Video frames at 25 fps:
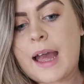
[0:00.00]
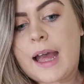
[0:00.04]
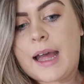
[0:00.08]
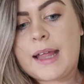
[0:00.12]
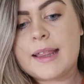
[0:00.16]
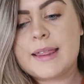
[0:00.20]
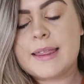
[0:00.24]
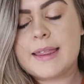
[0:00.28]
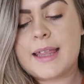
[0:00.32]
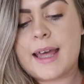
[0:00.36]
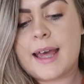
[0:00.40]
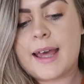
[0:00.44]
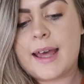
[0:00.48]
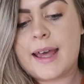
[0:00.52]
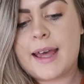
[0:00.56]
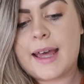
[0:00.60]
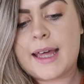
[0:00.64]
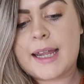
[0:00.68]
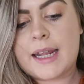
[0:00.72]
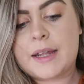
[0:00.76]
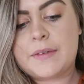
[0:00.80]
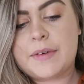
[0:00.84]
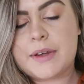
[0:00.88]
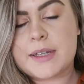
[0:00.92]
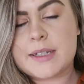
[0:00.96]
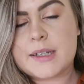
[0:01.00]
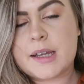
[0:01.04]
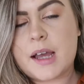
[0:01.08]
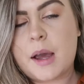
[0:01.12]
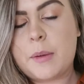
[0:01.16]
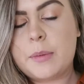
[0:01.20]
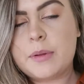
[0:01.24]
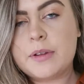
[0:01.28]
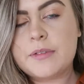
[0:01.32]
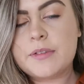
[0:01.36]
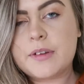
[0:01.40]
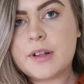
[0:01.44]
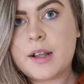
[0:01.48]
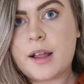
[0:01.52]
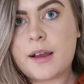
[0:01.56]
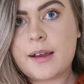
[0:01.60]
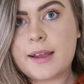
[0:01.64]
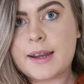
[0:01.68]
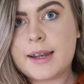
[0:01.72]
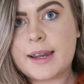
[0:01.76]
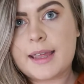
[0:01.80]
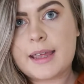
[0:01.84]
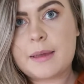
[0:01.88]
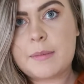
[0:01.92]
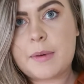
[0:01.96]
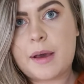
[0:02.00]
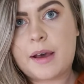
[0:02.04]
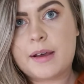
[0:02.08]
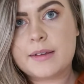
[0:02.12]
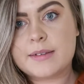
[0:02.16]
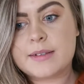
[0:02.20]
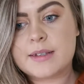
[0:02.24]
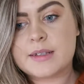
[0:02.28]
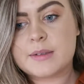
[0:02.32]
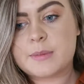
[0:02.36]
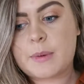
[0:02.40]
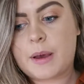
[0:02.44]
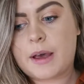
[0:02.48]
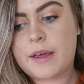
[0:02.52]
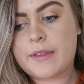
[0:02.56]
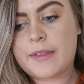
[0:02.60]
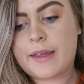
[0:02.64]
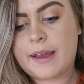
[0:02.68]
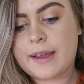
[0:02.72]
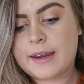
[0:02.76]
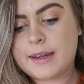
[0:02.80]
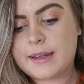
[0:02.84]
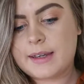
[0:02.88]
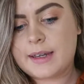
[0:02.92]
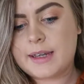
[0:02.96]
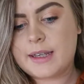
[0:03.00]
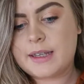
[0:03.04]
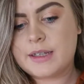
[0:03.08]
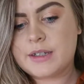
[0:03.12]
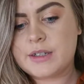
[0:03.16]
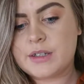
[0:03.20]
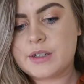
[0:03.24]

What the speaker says: And then I've had a couple of client emails as well that I need